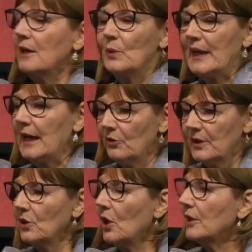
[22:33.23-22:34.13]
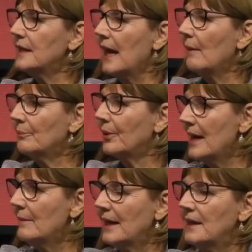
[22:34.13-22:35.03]
and we hear it a lot in our
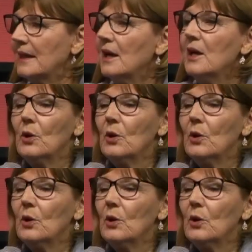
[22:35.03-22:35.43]
prayer meeting,